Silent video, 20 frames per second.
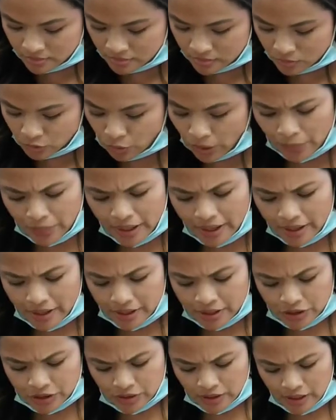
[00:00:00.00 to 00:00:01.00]
Why would I
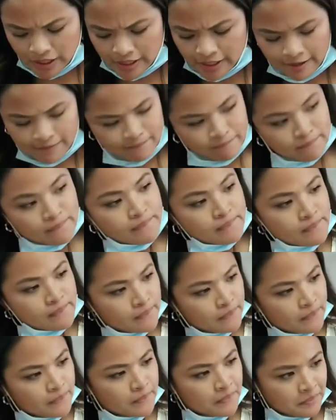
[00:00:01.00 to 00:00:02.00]
underline it?
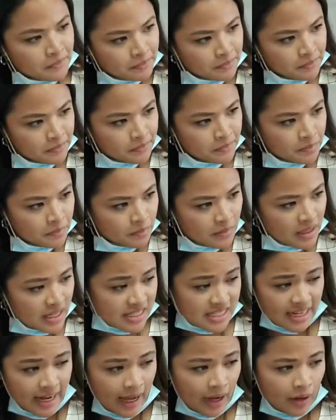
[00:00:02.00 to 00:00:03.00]
It's
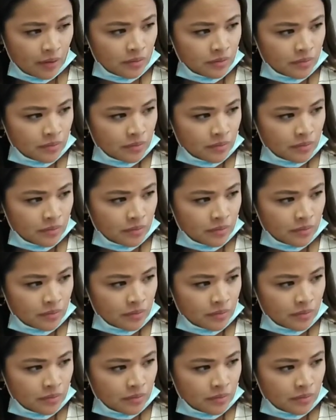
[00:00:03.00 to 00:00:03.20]
a noun.